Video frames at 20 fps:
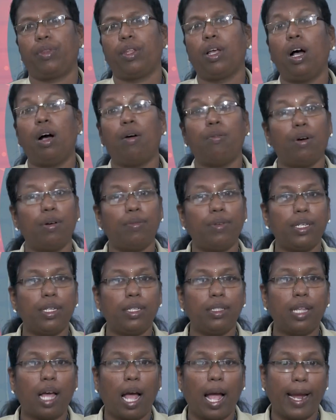
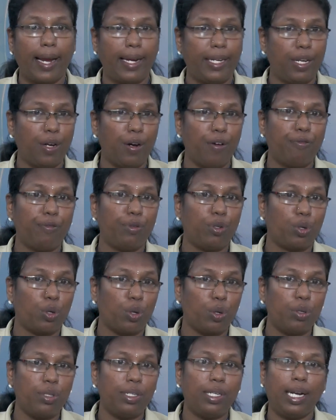However, the idea of
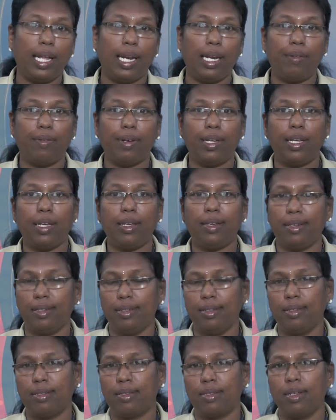drone delivery
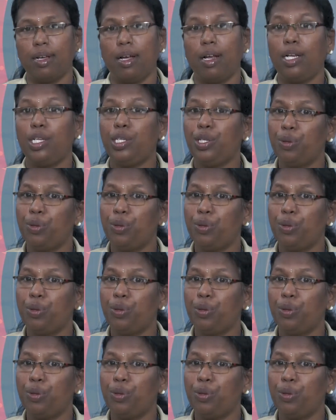is